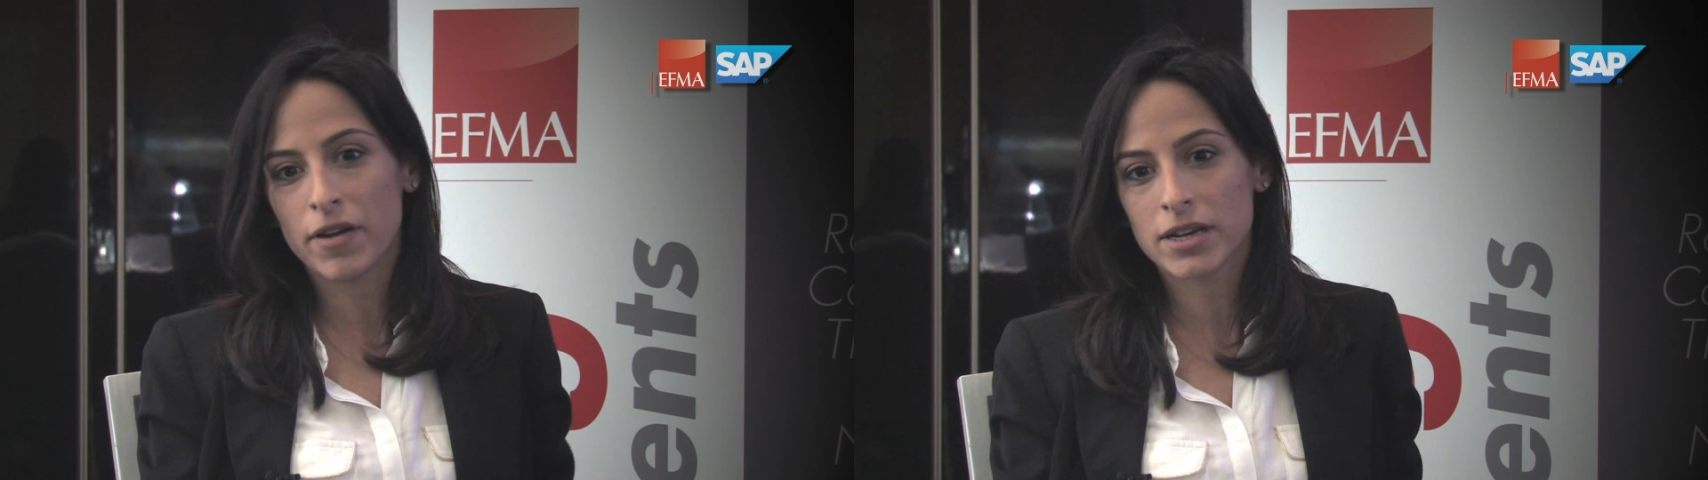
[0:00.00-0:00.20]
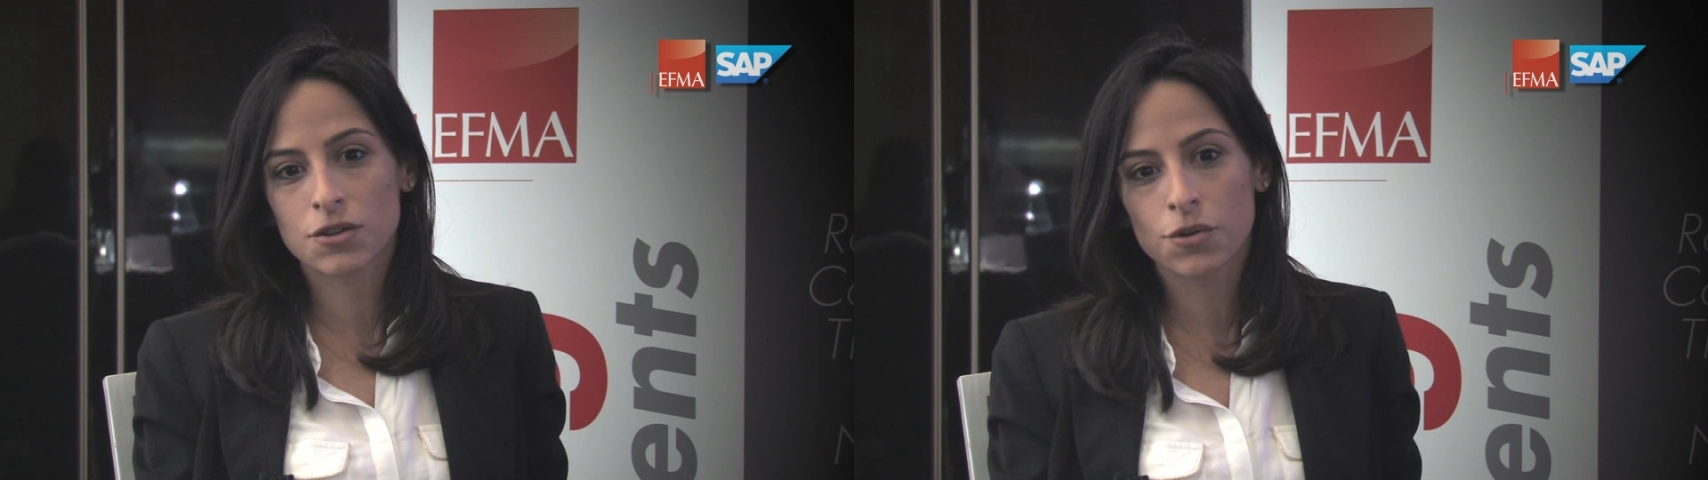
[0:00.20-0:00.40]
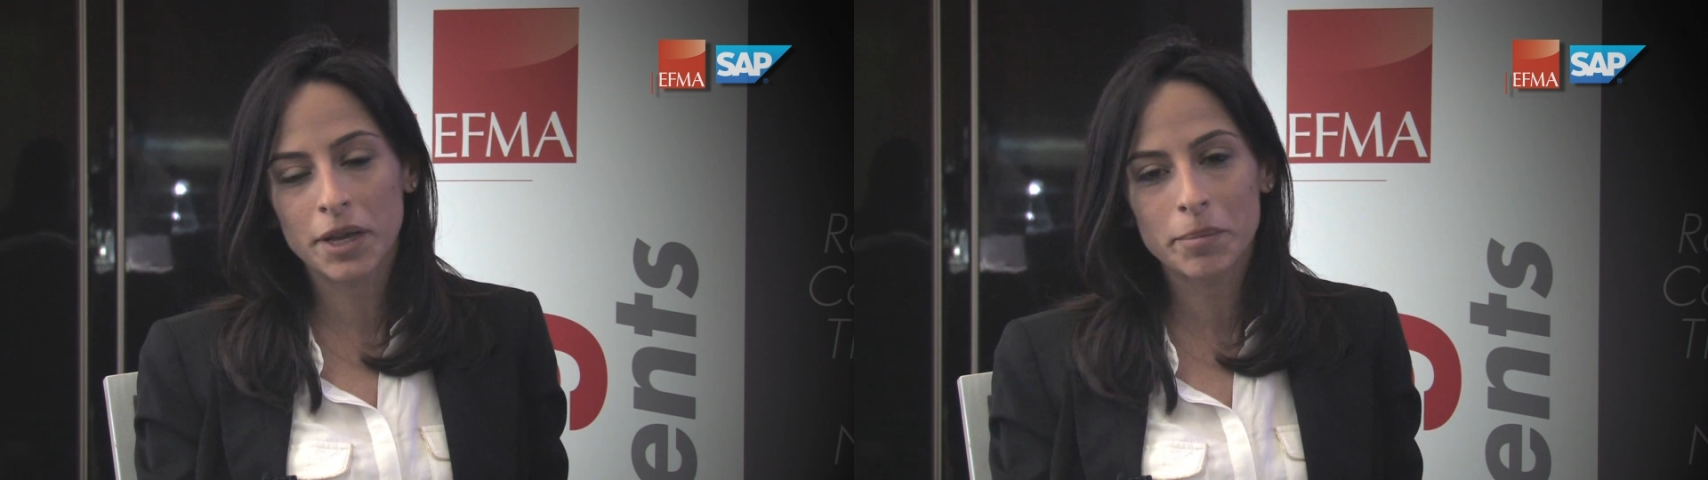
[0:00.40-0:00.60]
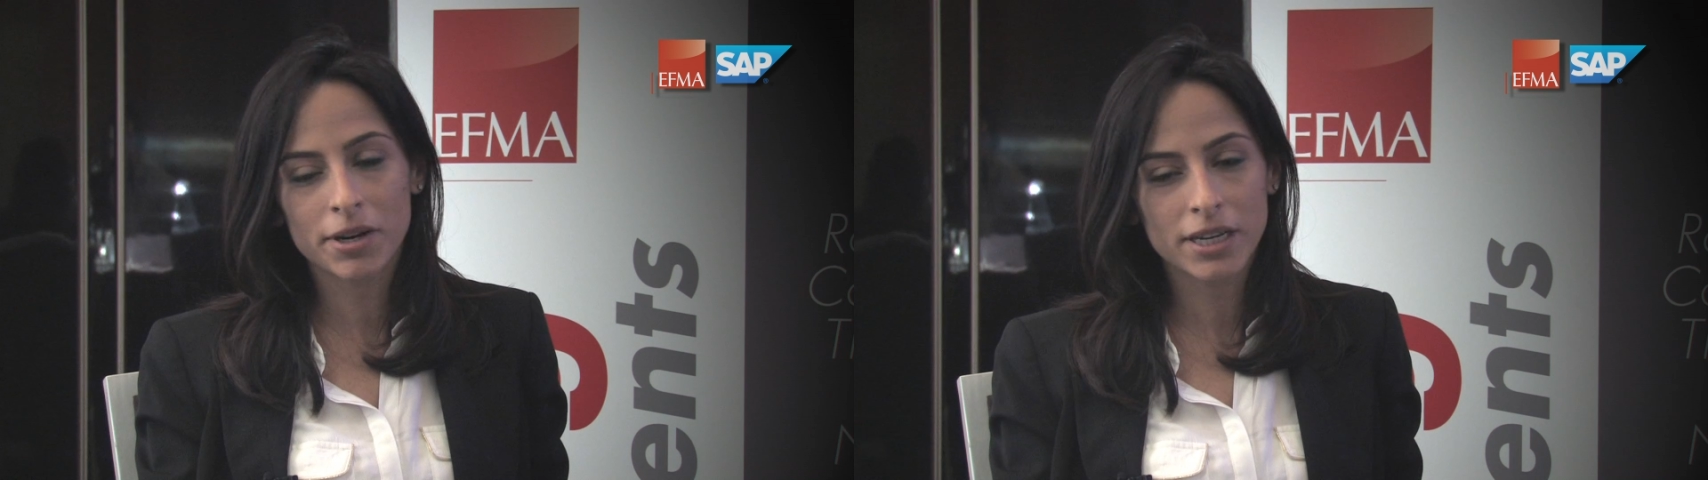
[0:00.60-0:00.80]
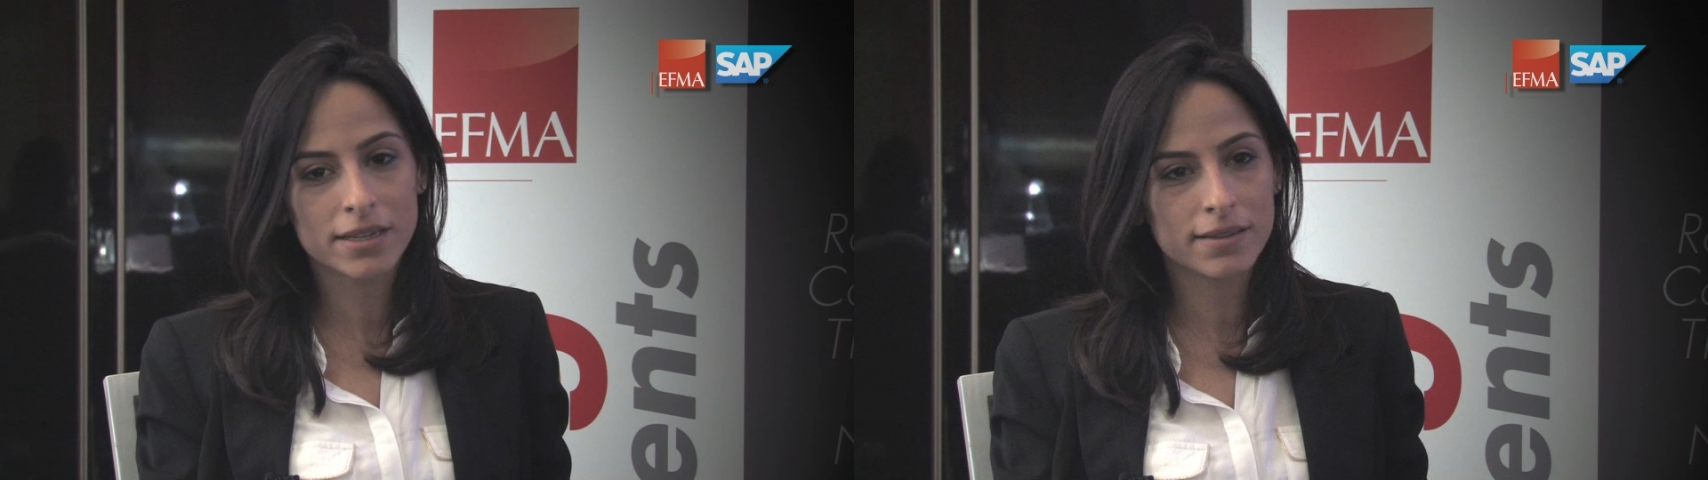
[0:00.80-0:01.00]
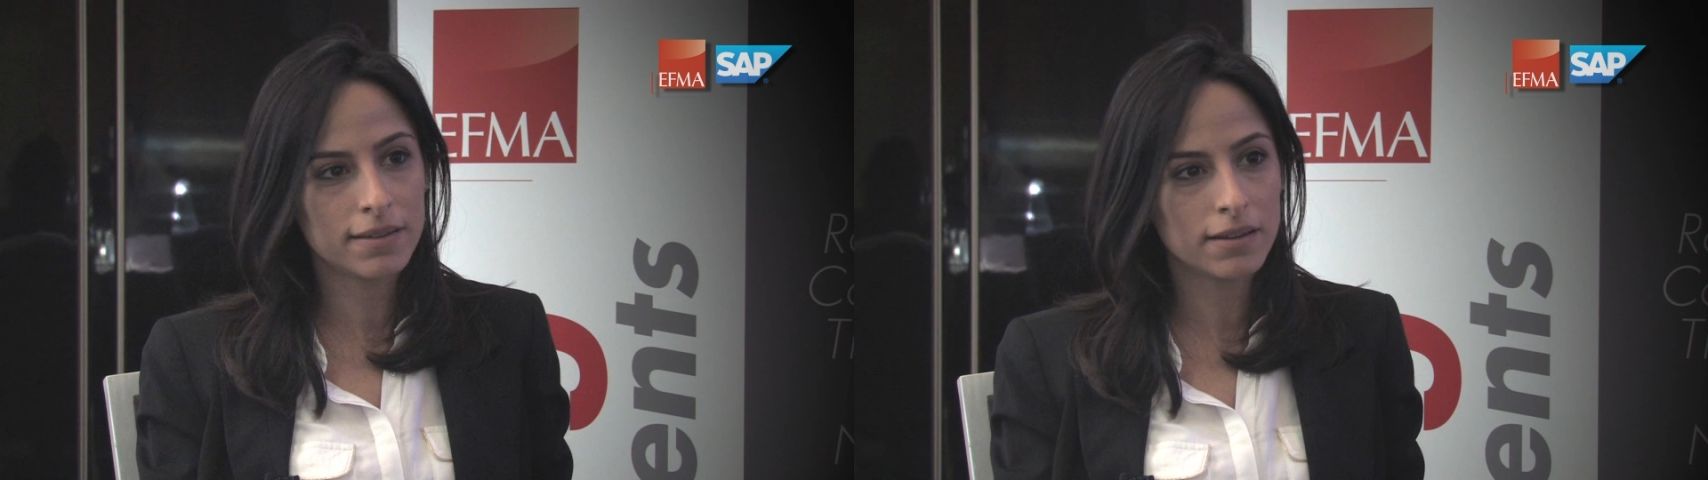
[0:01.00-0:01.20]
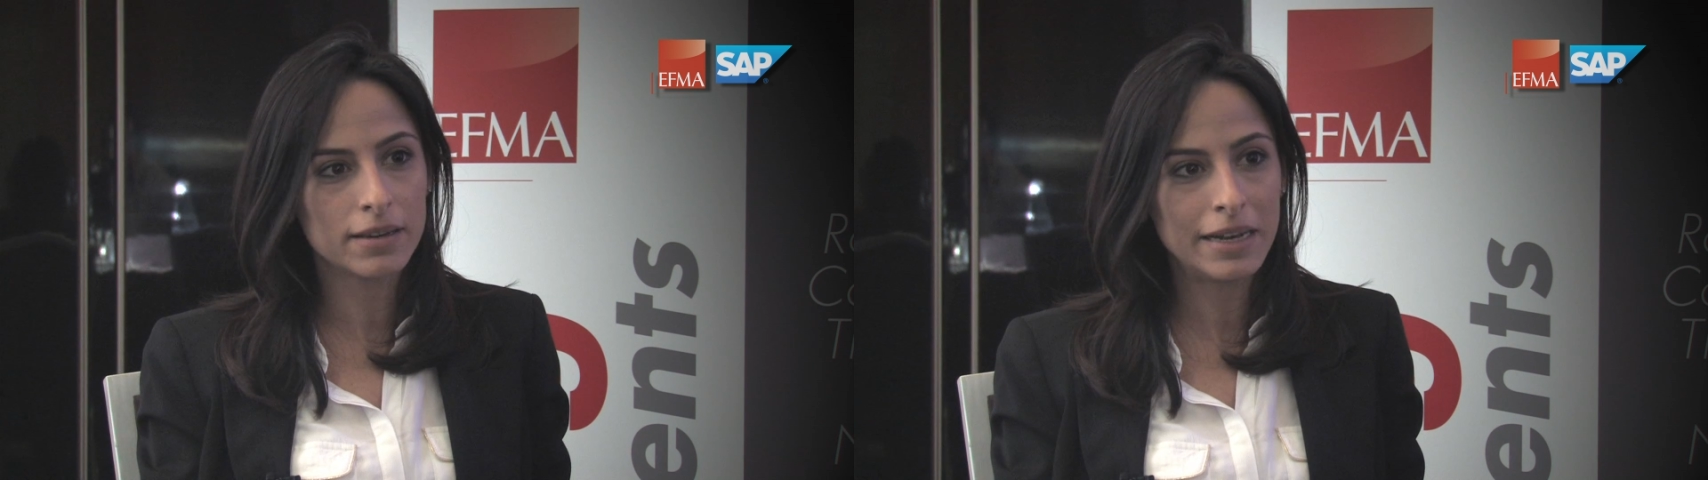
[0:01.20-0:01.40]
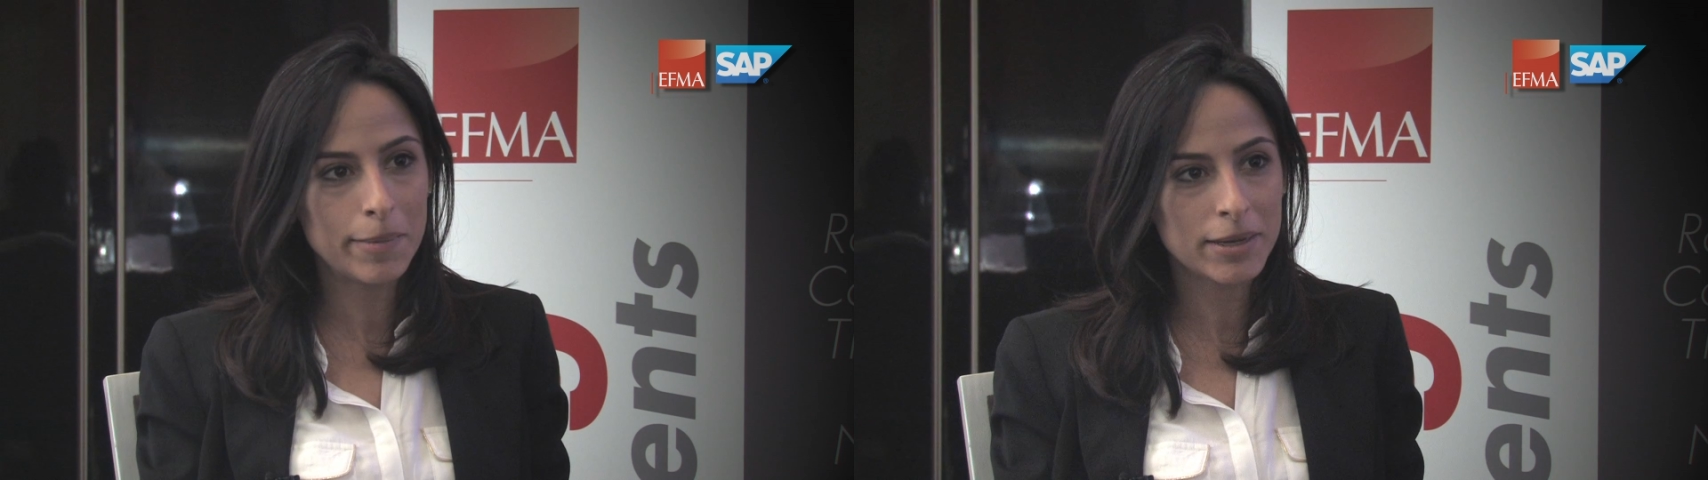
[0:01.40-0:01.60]
fast growing market
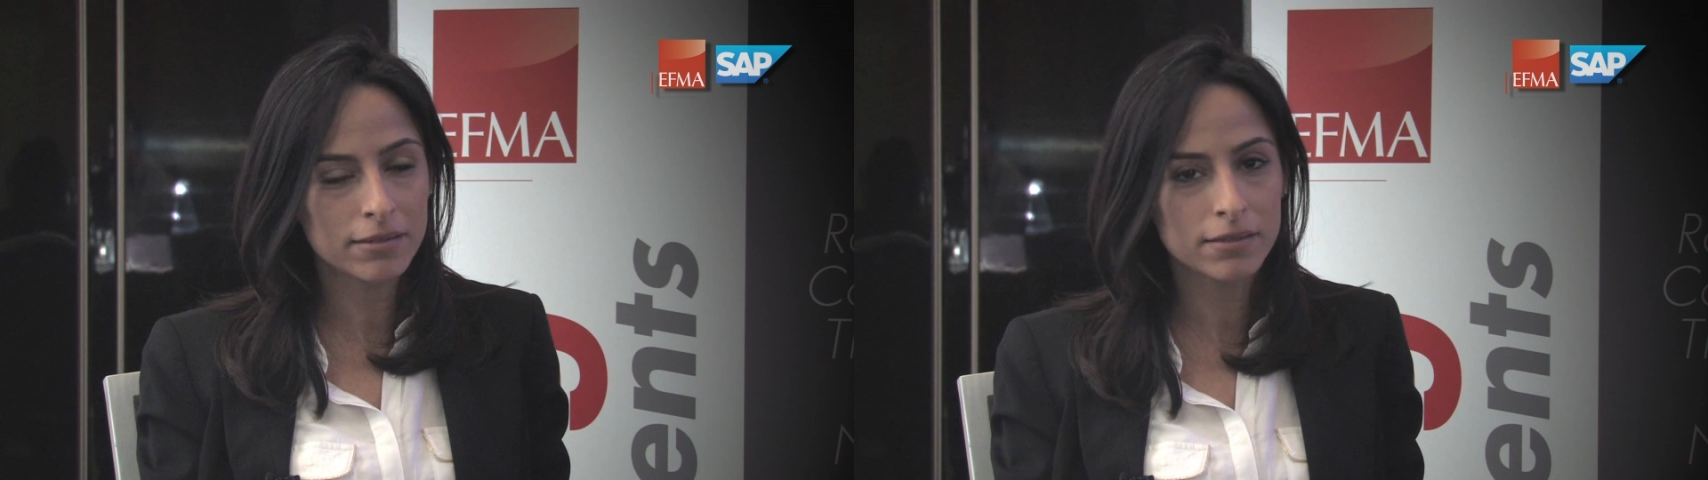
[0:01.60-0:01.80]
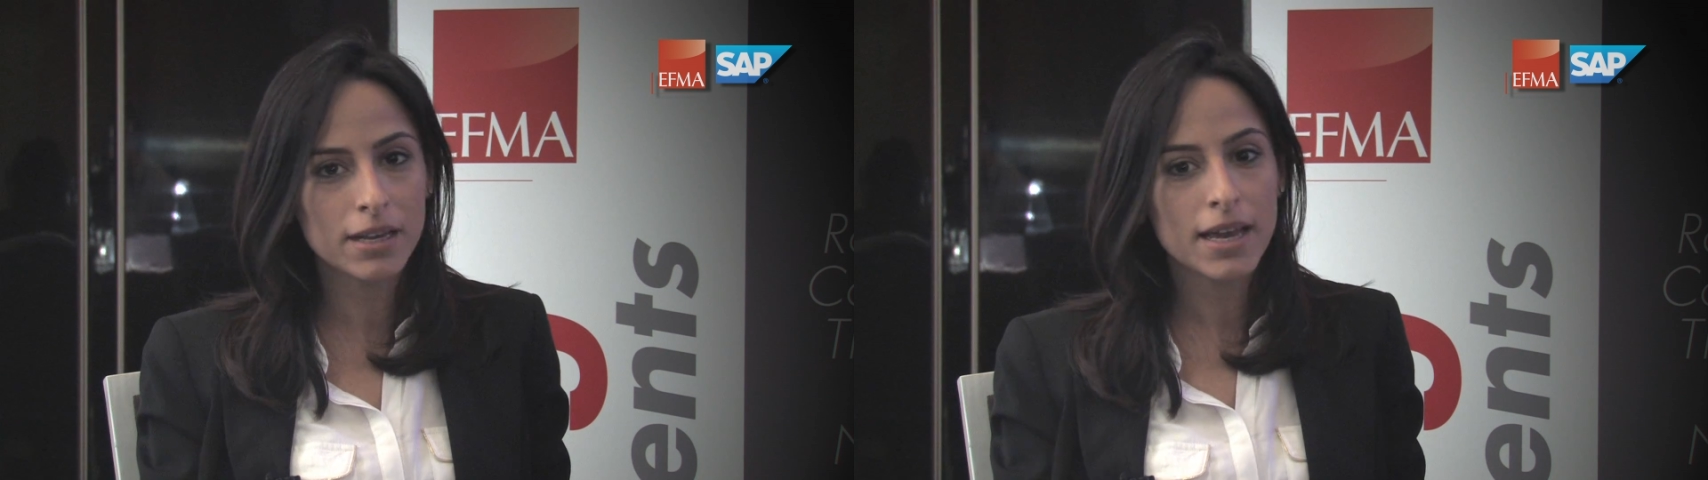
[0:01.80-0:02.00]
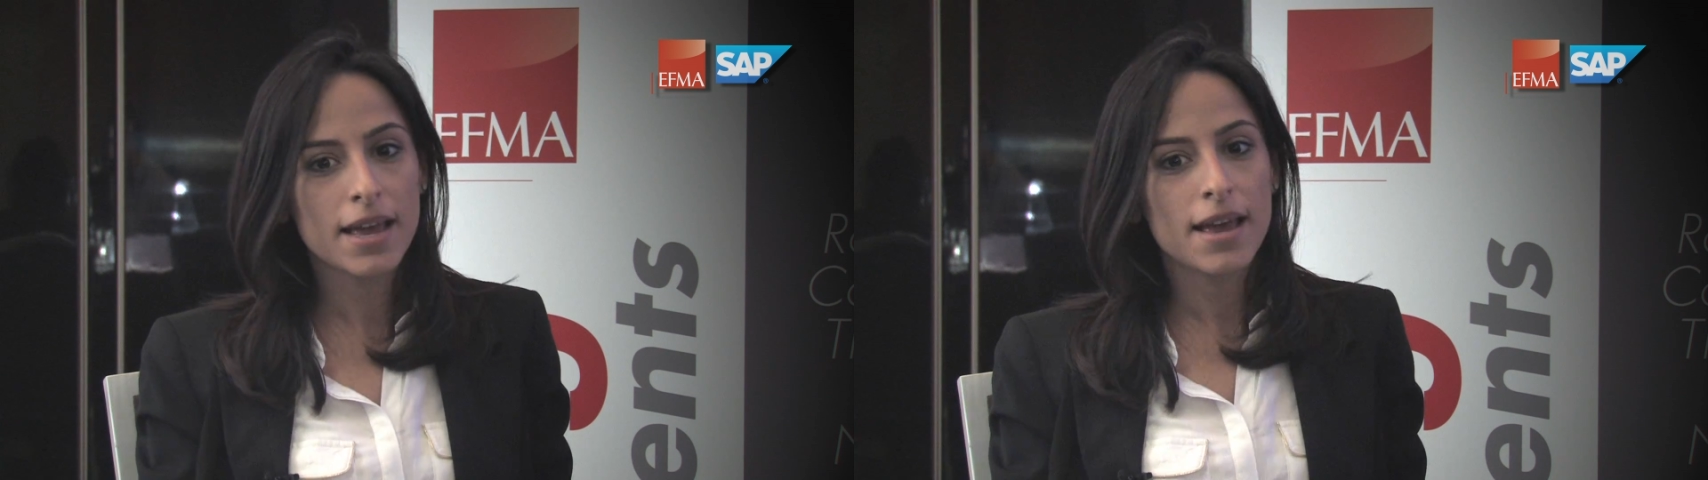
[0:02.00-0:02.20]
in Lebanon.